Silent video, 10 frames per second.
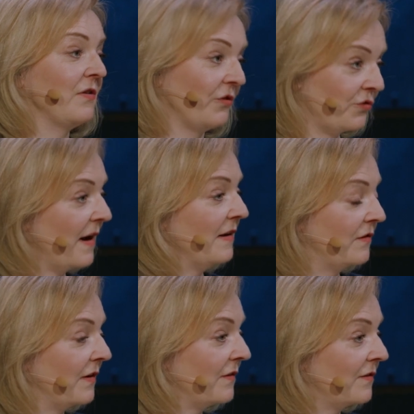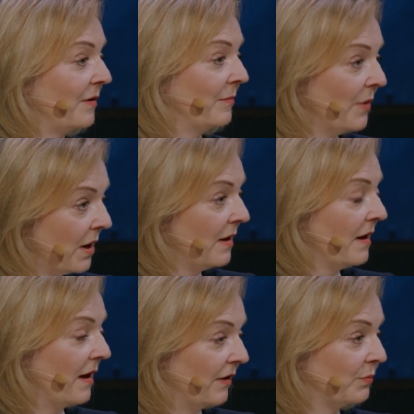our trade system
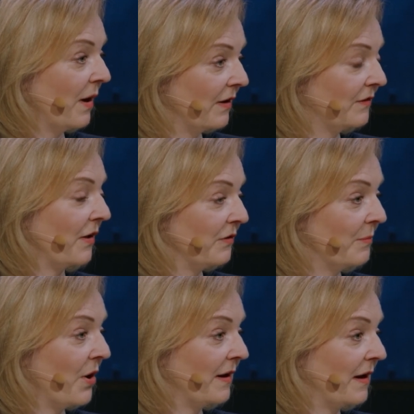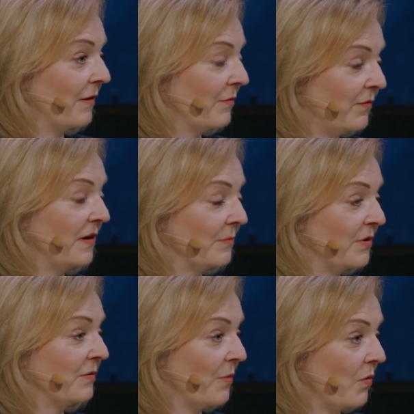as well as undermining freedom
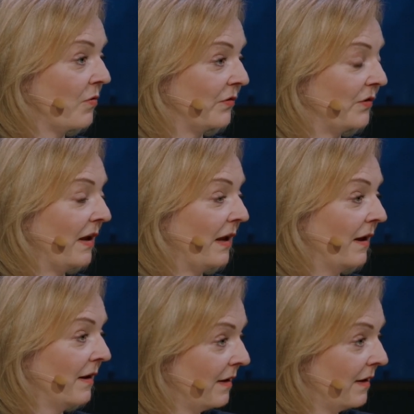and democracy